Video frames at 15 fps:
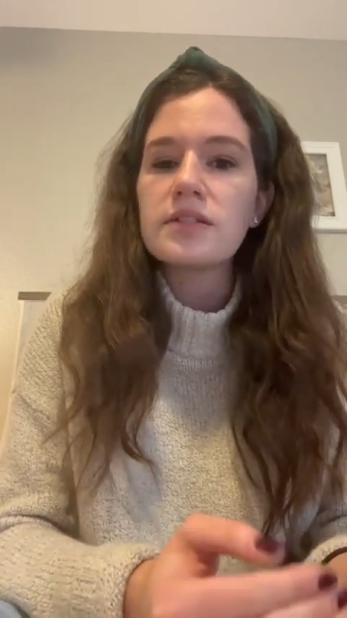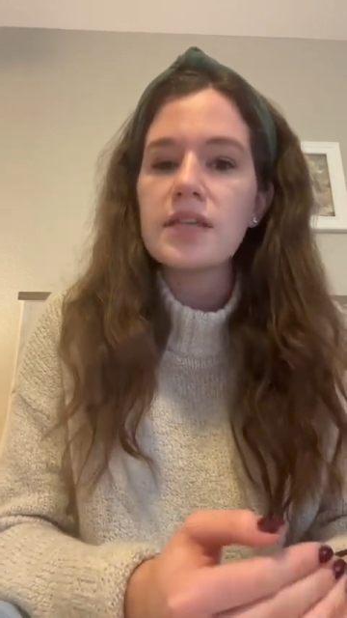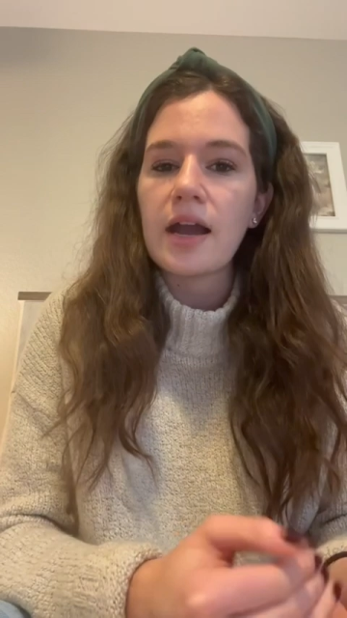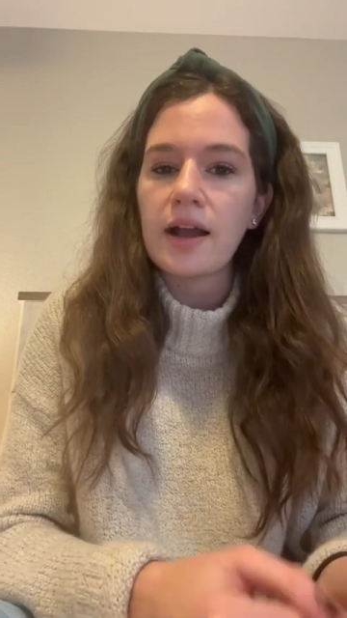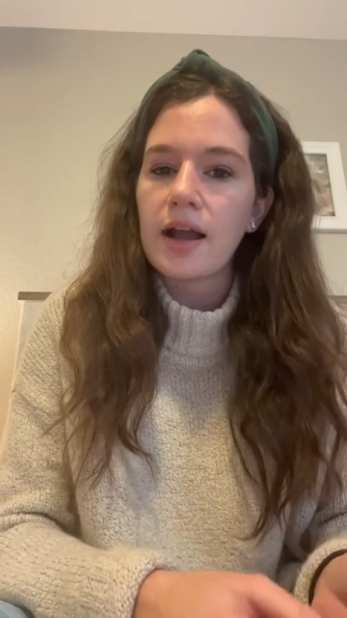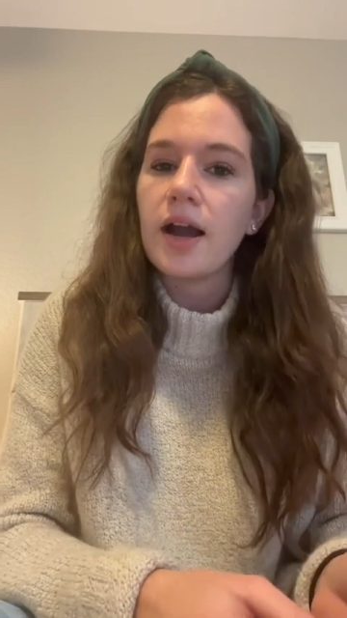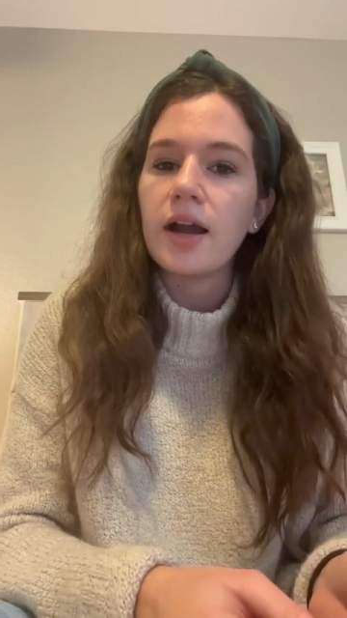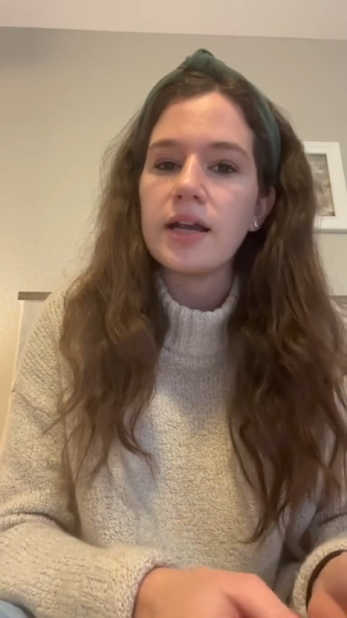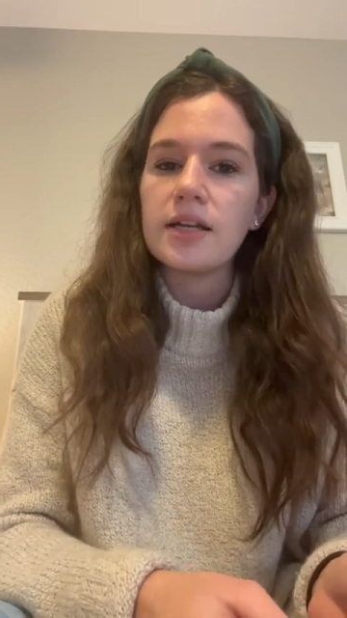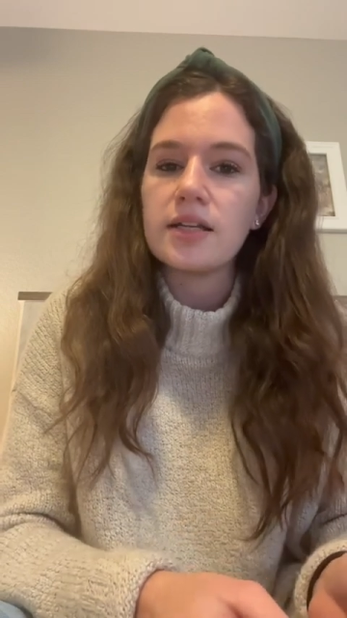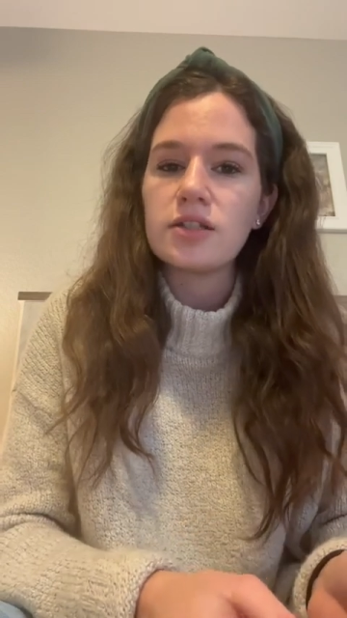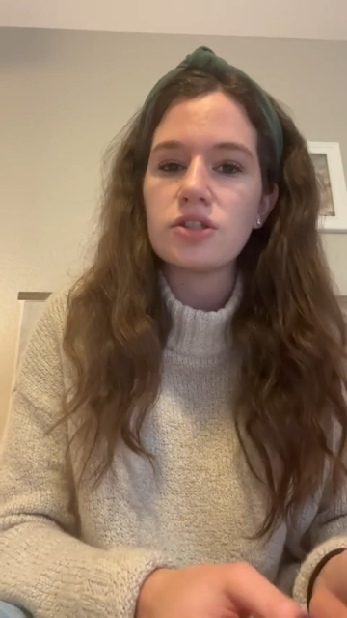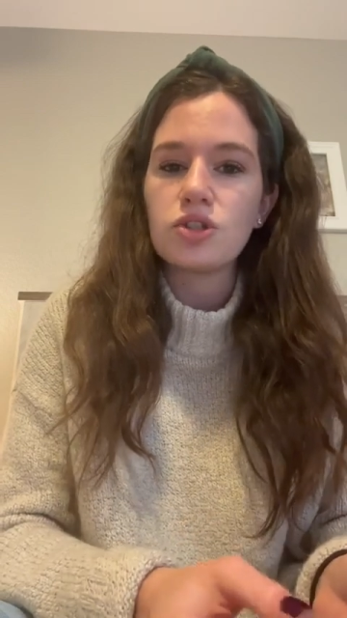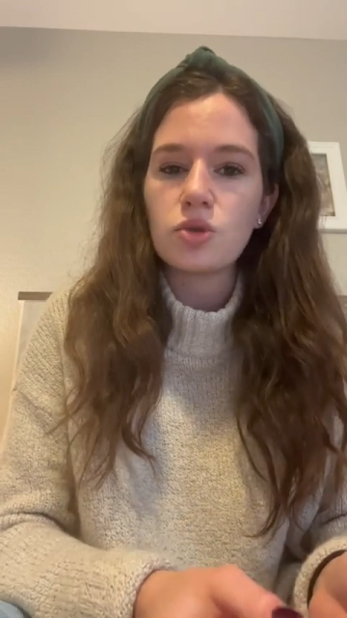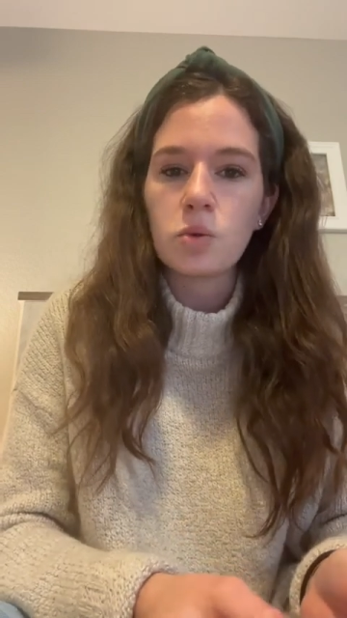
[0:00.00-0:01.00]
that
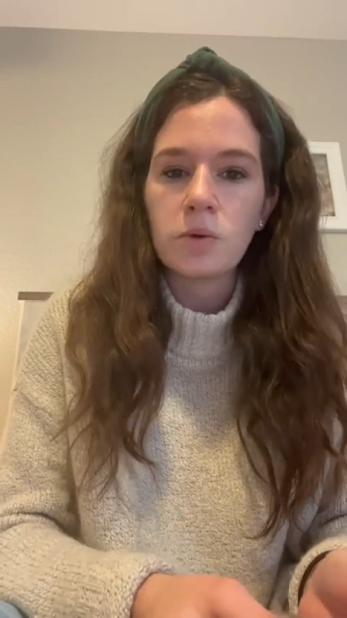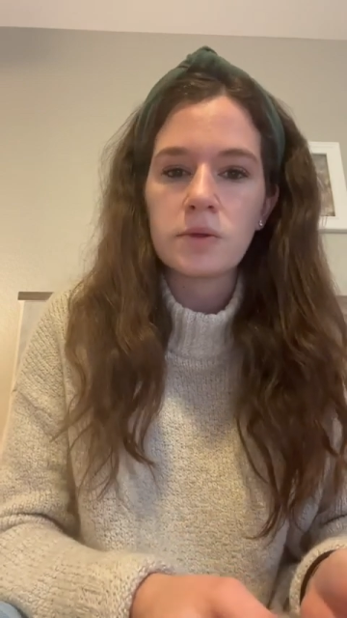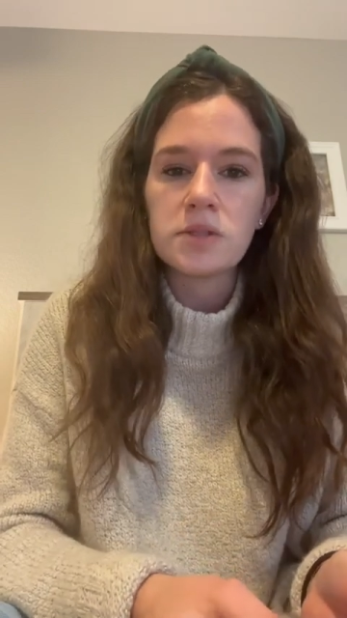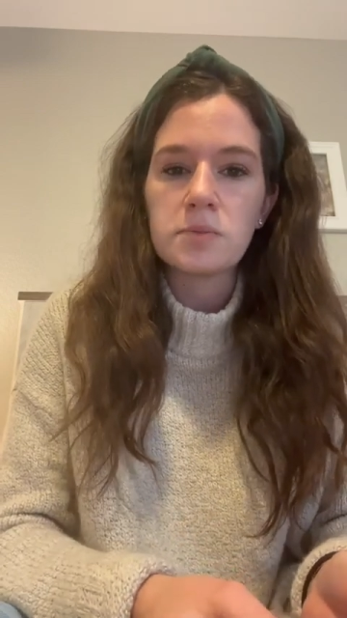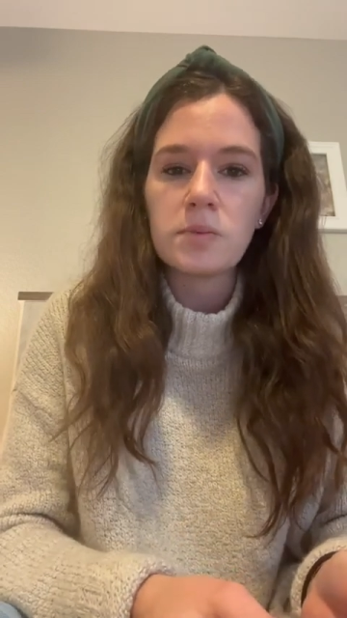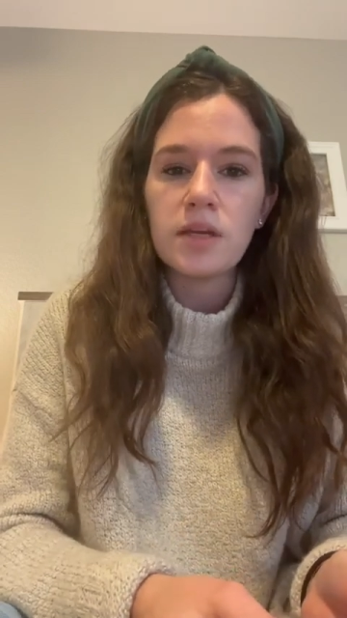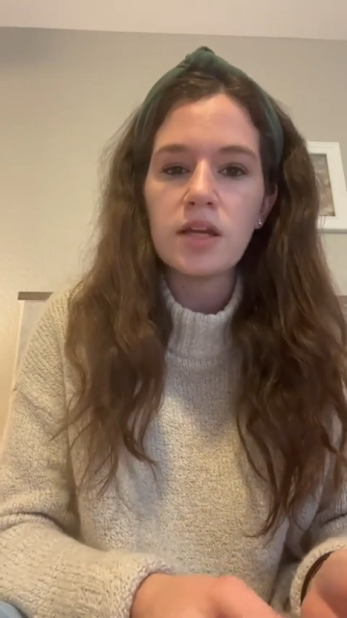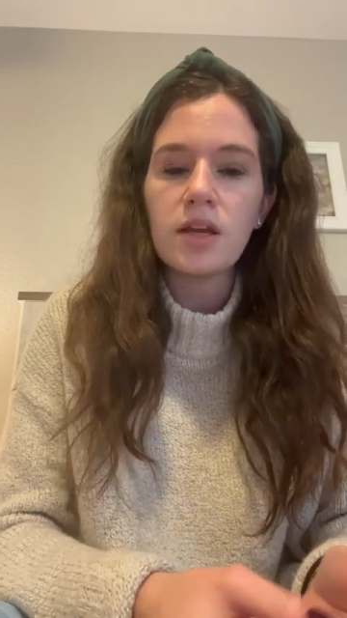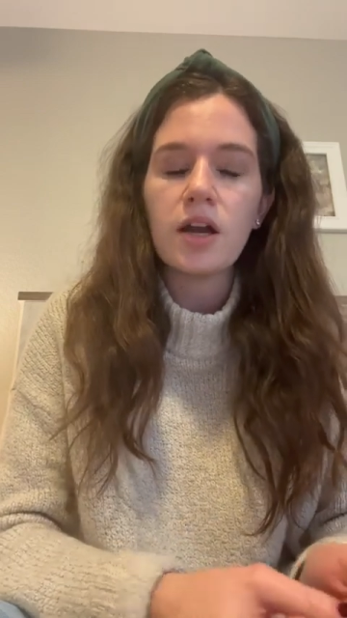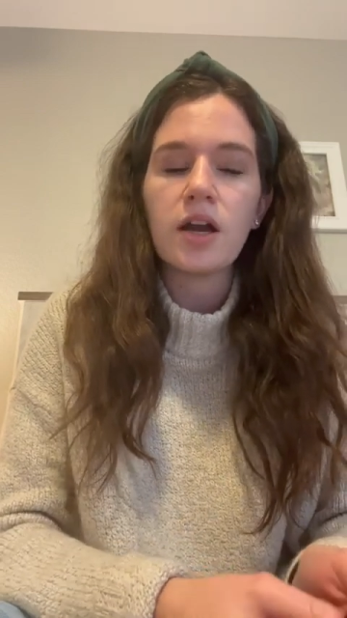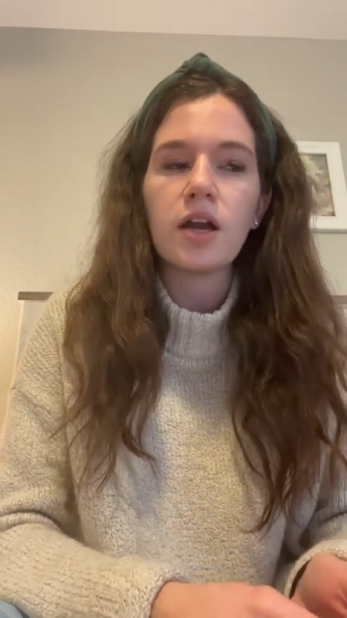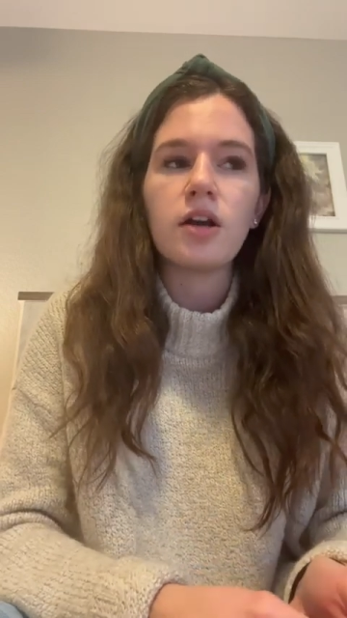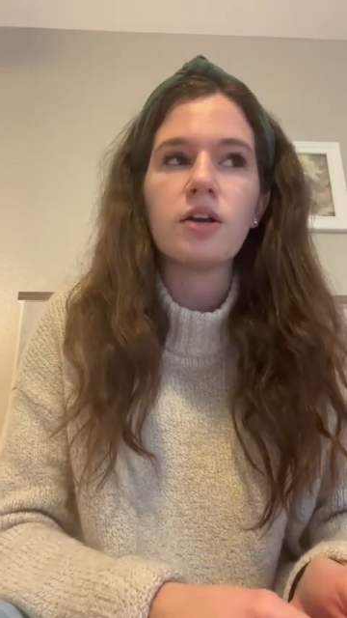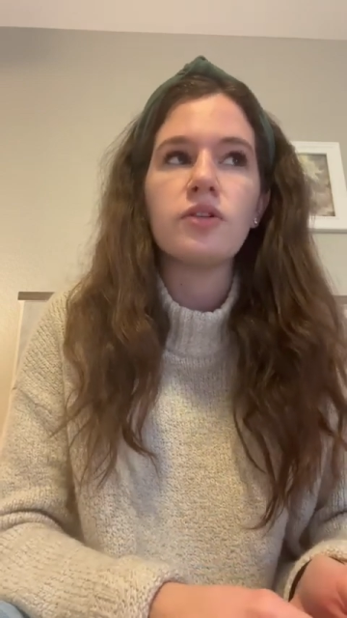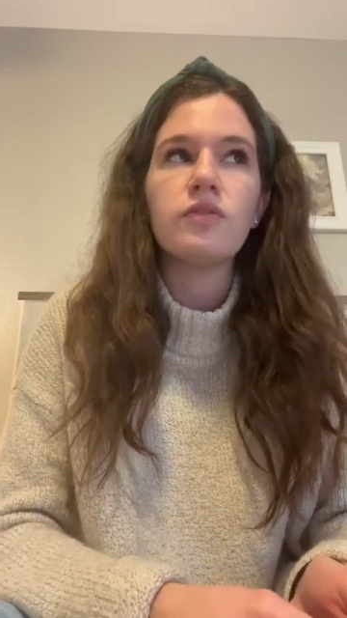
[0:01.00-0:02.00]
kindness towards me
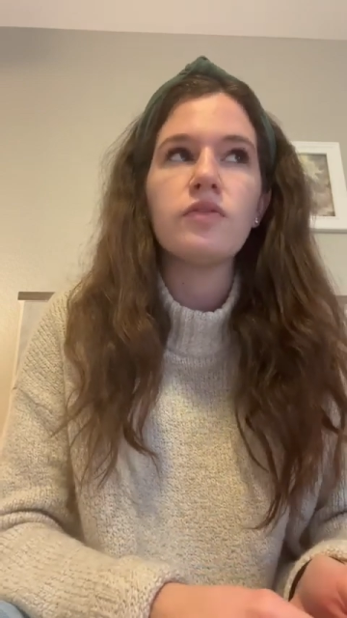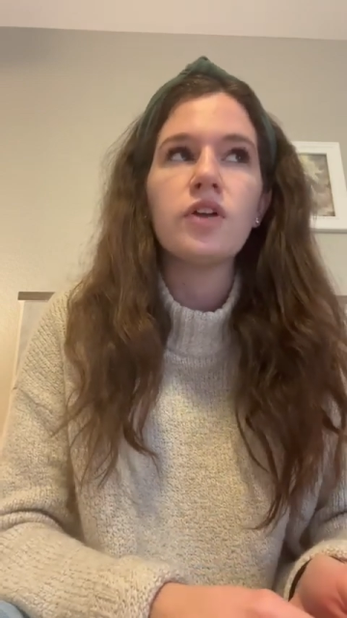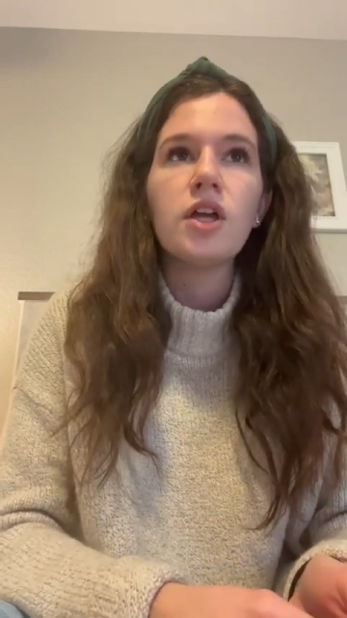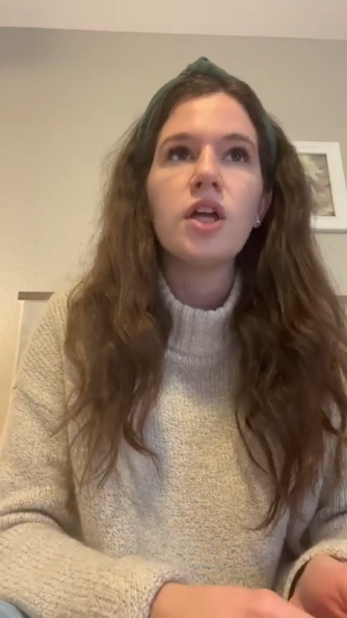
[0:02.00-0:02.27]
of,